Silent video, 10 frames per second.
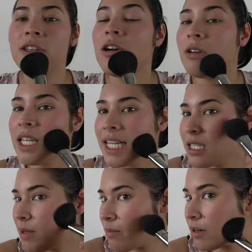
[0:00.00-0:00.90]
don't need
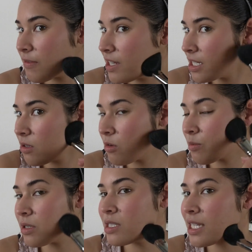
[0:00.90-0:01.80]
to be perfect or
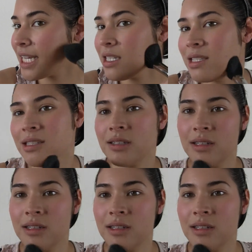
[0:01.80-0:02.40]
precise.